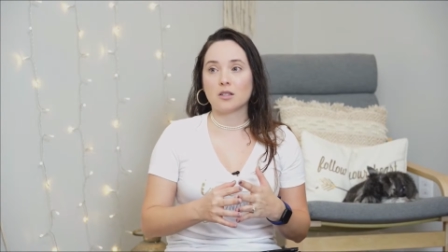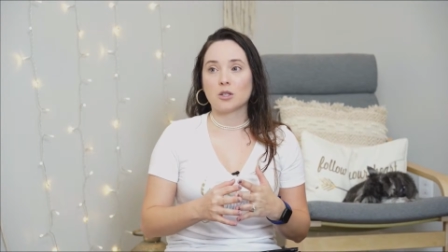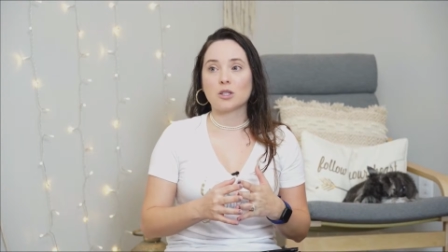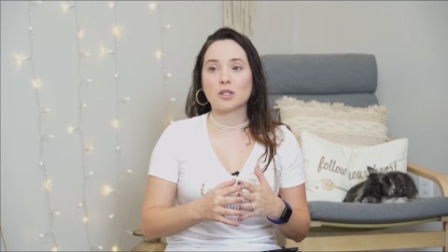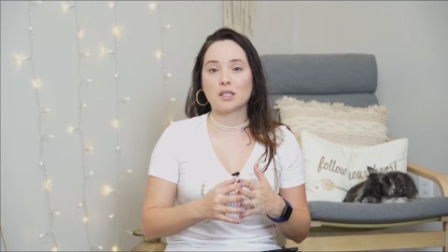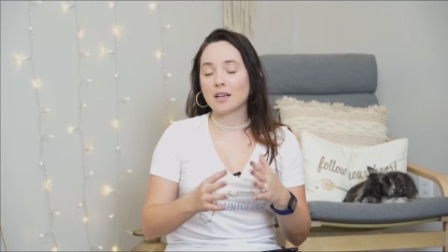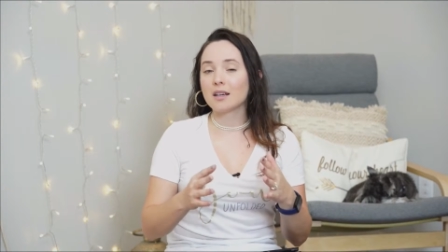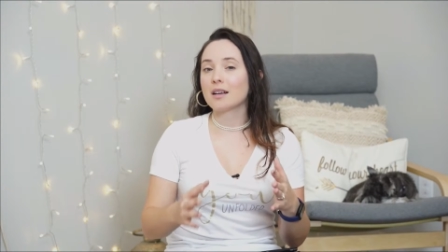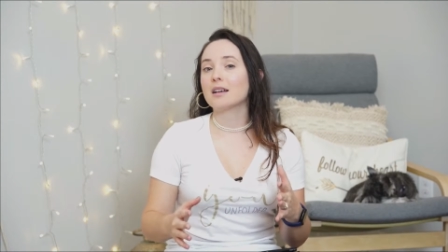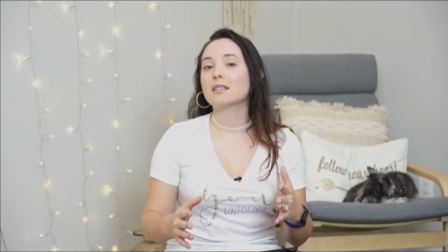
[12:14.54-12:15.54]
to stay
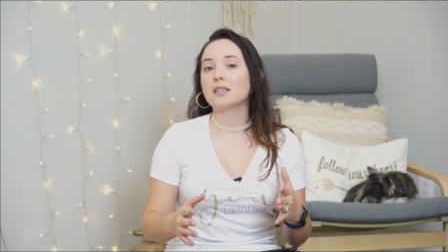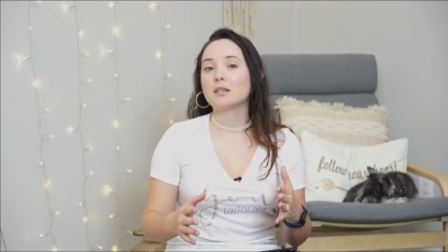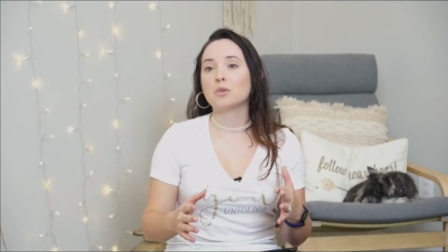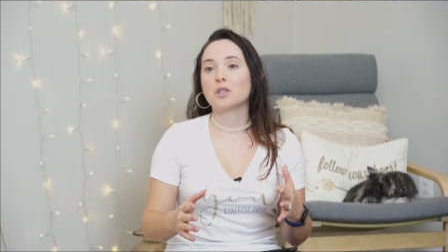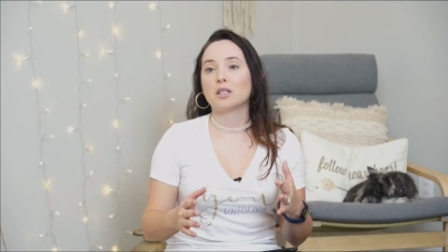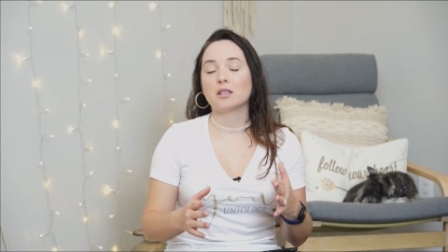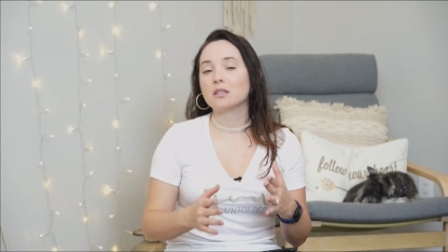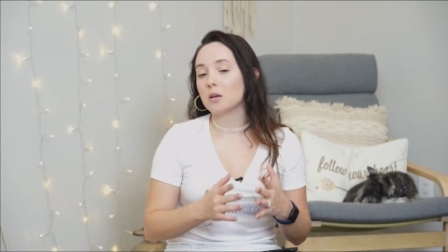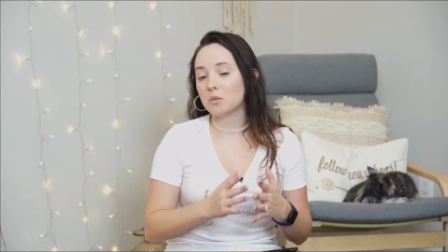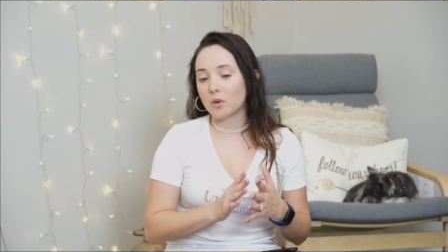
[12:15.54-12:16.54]
connected, but it's a
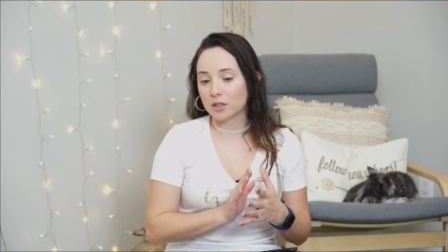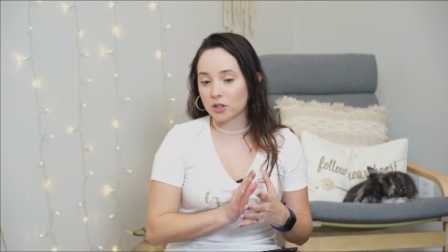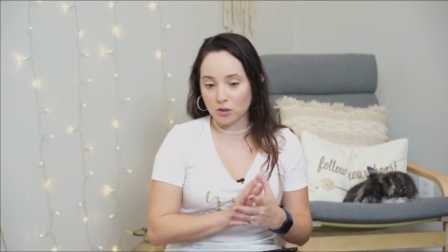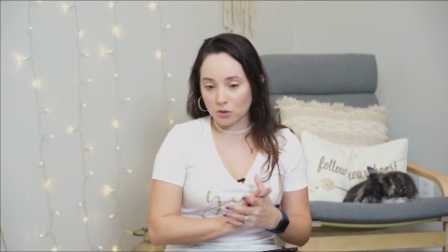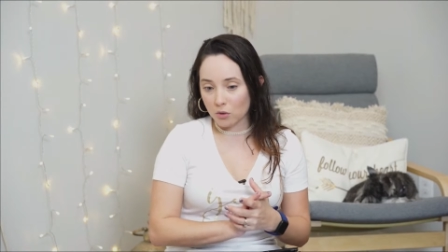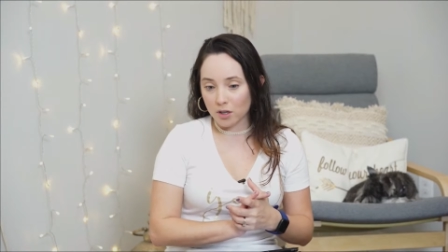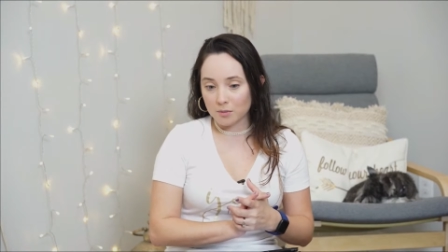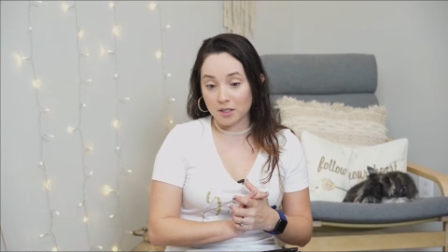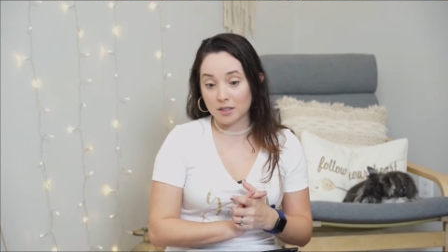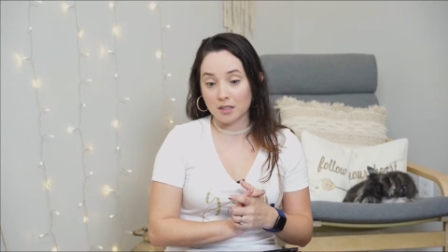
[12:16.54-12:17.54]
double-edged sword
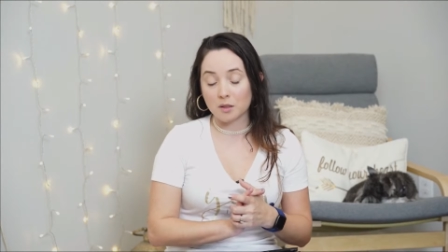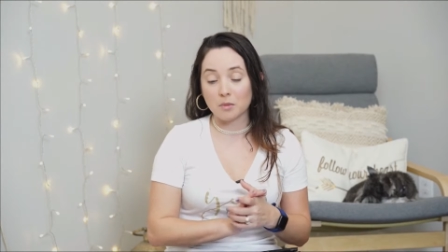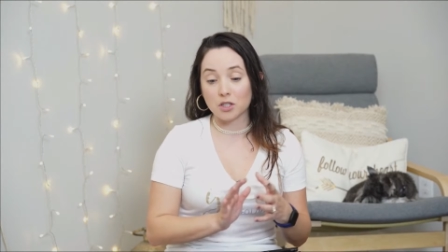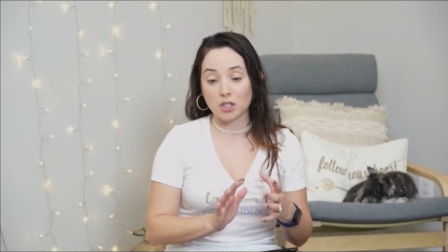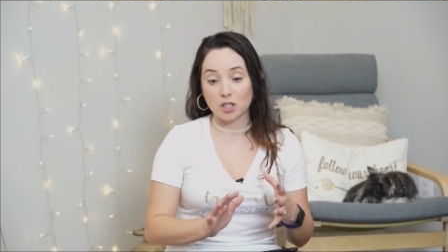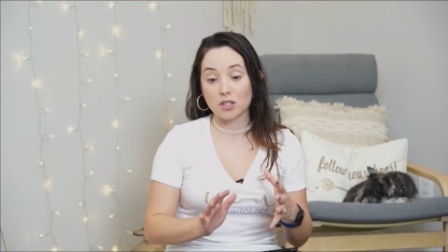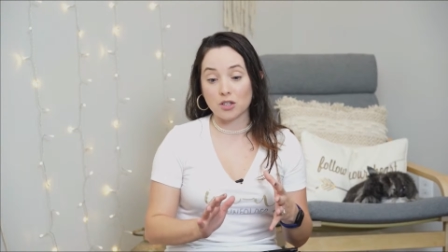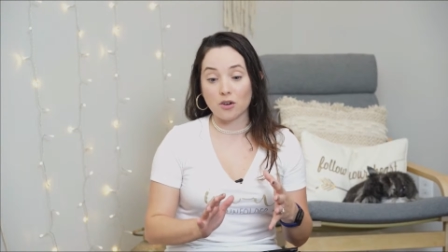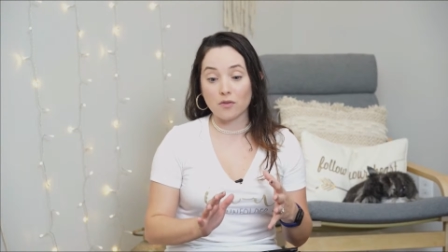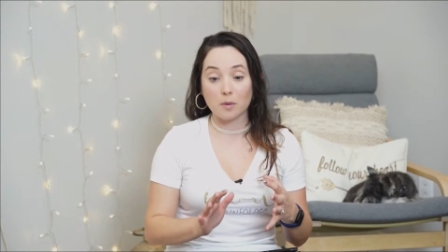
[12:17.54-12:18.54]
because it's much
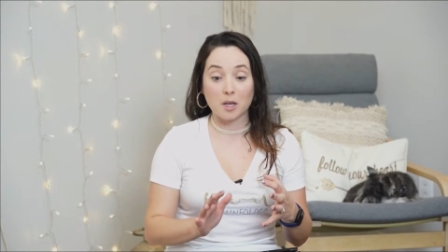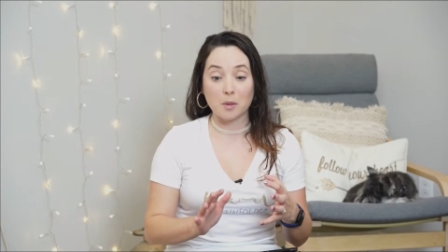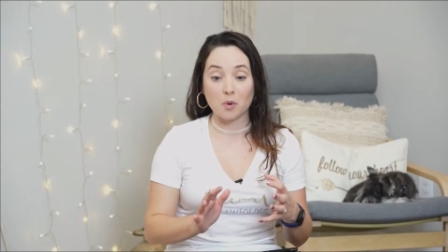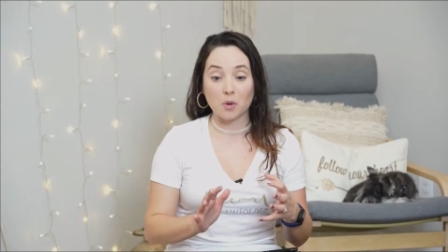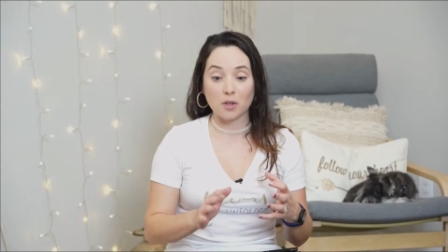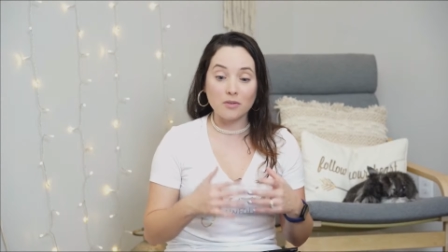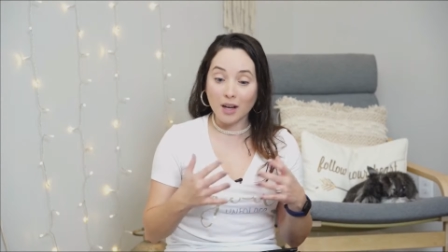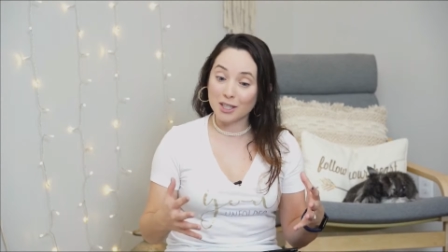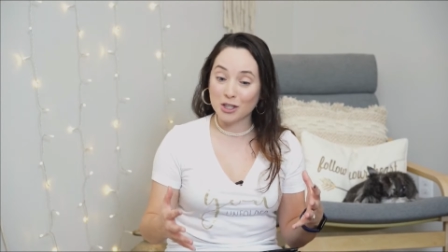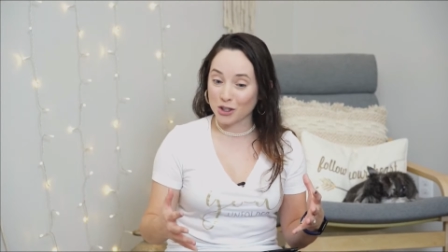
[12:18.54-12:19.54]
easier for people to
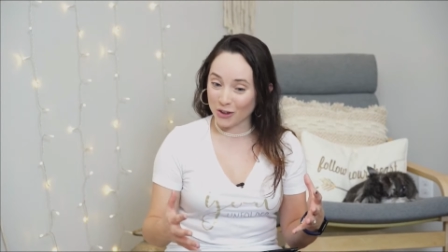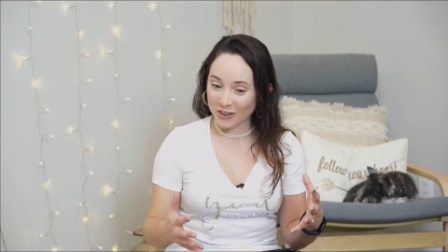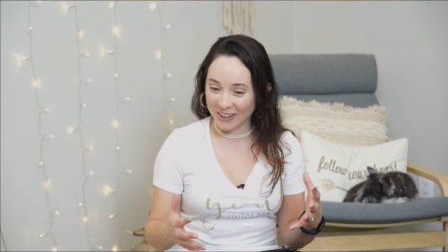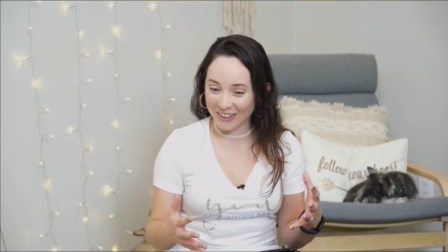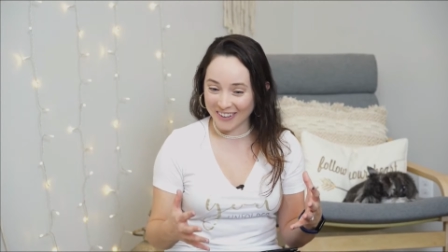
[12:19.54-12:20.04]
find you